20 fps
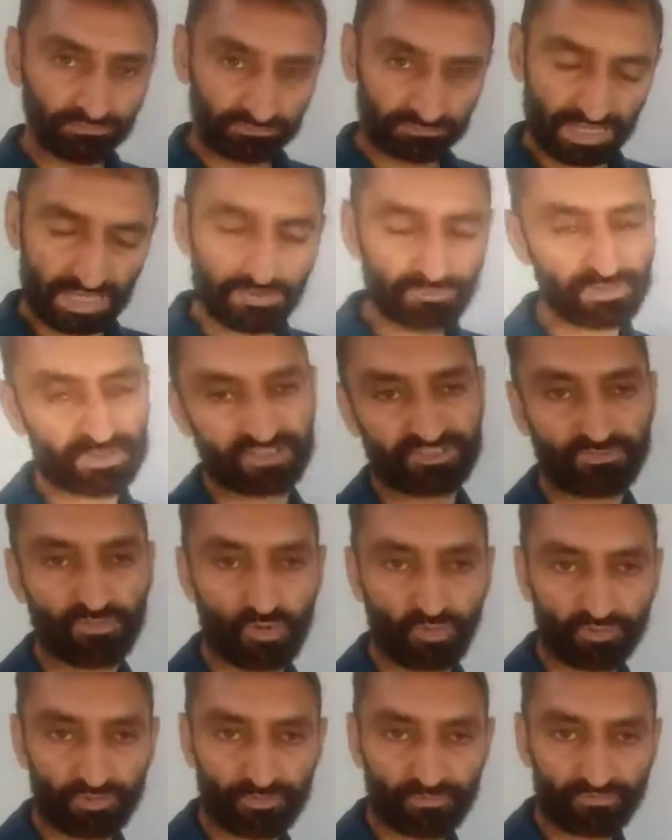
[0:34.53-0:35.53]
A plus
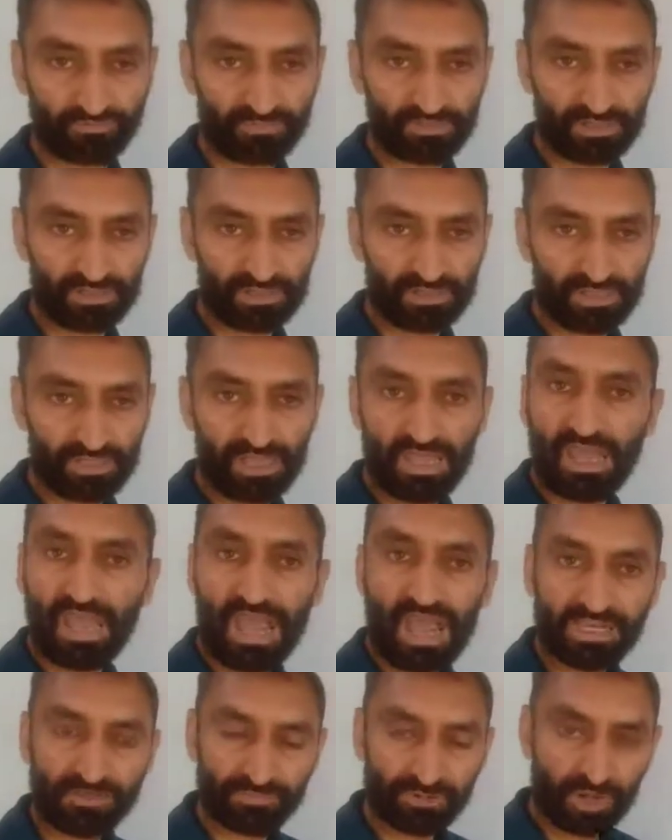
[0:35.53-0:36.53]
mode.
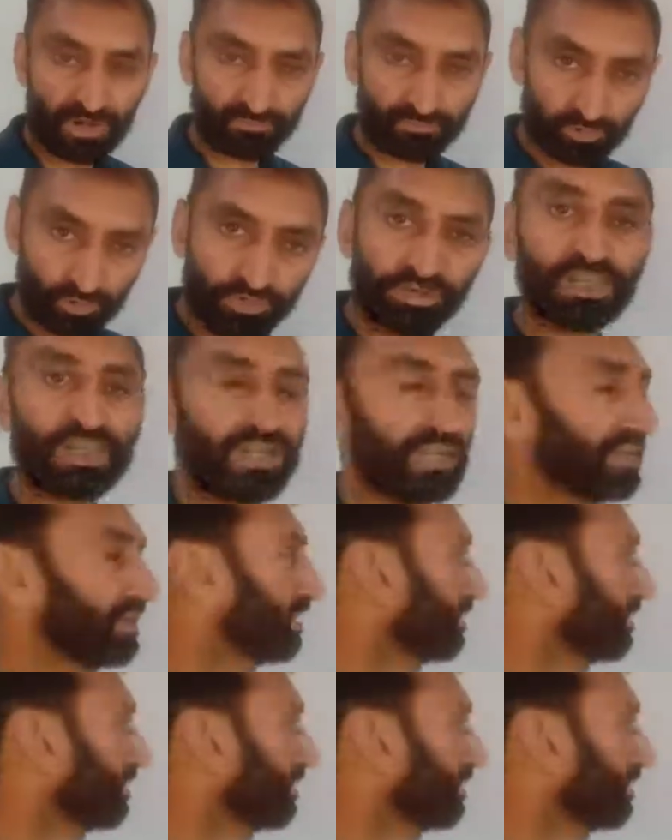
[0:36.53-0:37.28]
And from today